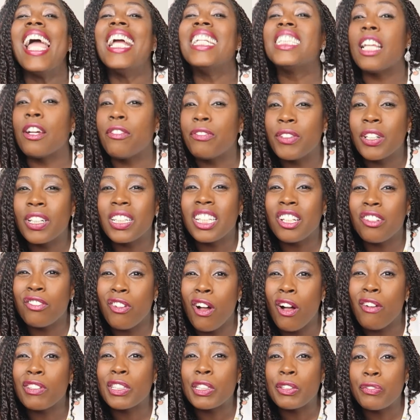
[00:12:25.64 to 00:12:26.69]
it definitely
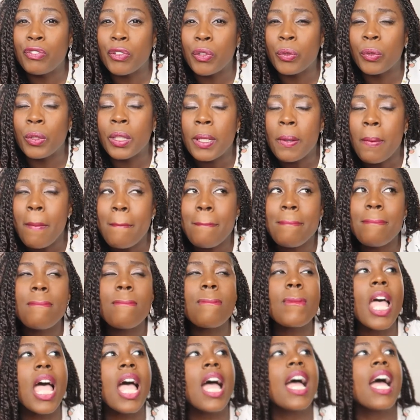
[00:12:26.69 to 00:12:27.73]
involves food.
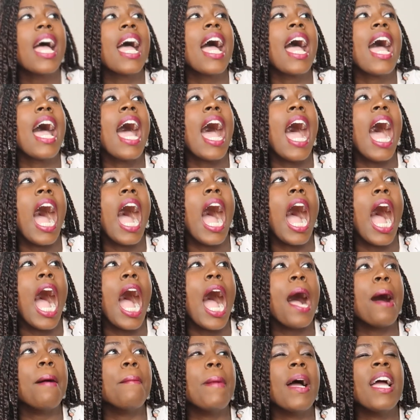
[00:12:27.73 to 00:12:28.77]

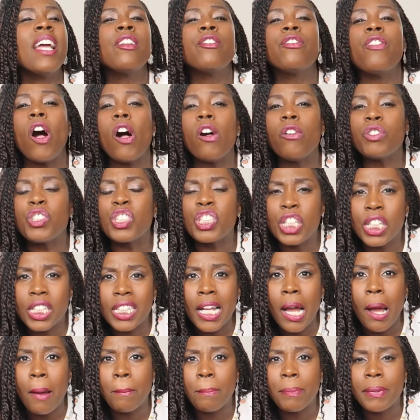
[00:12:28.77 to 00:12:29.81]
Um, involves good
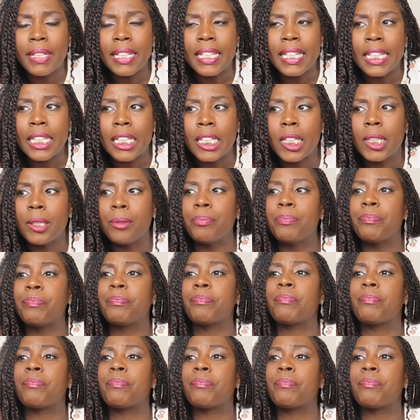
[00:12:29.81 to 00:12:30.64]
company